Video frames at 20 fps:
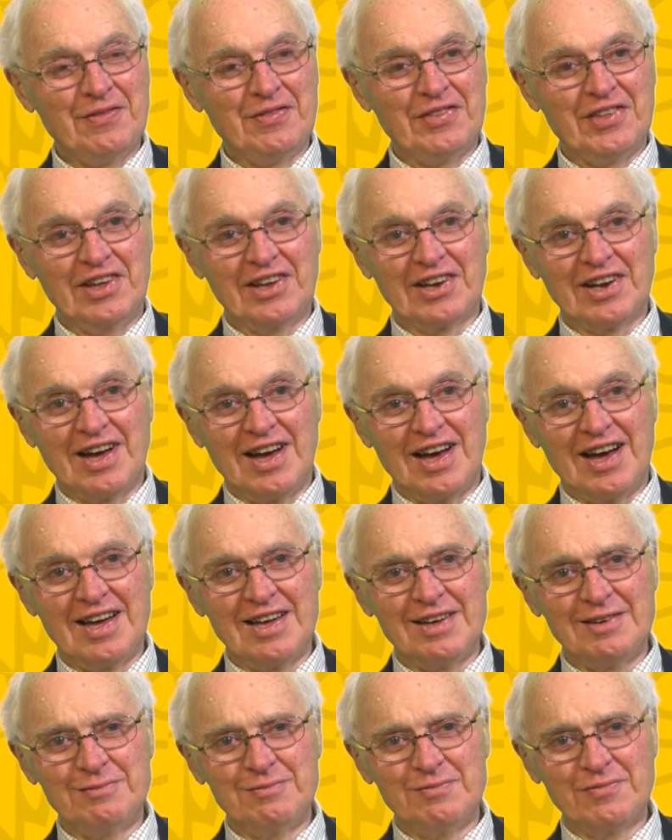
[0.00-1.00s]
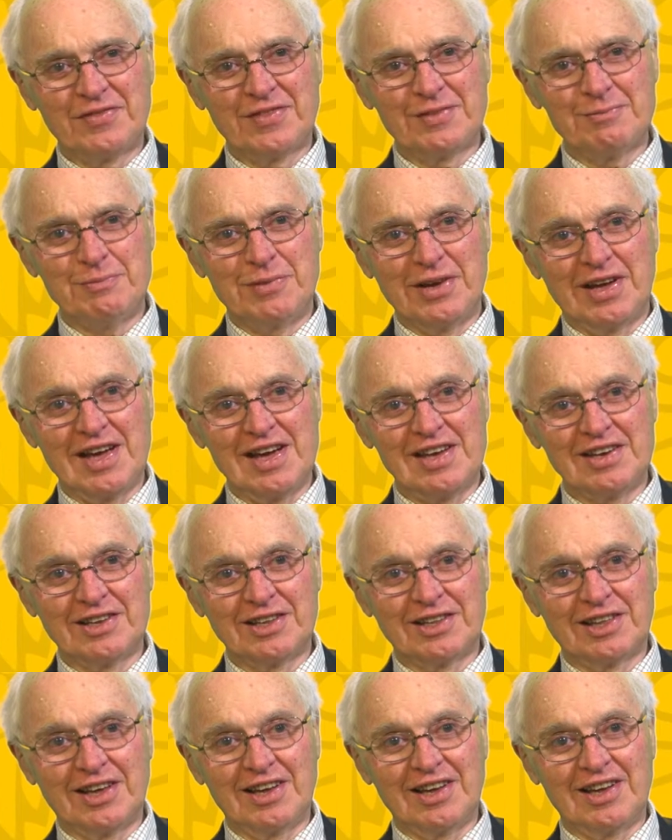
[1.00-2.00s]
that I began to
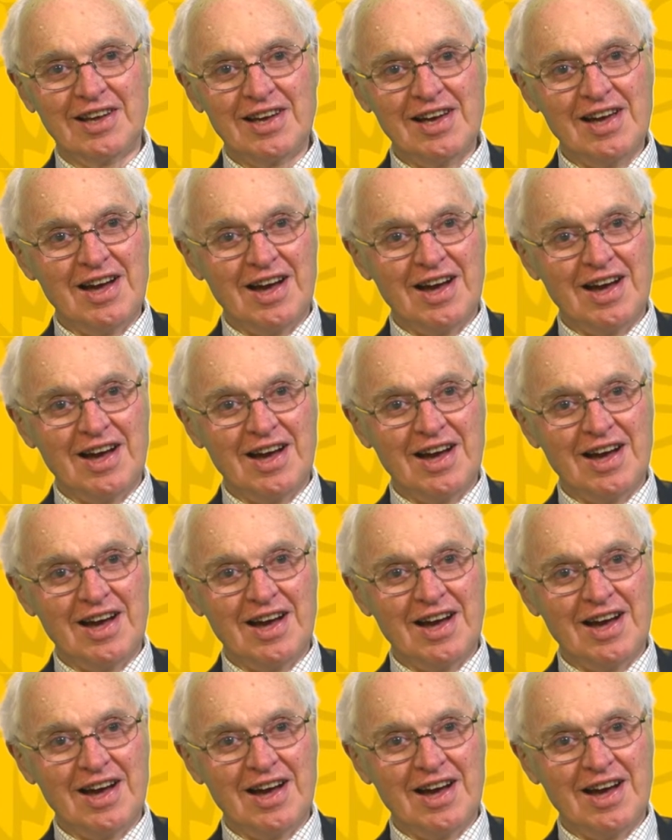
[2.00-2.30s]
think,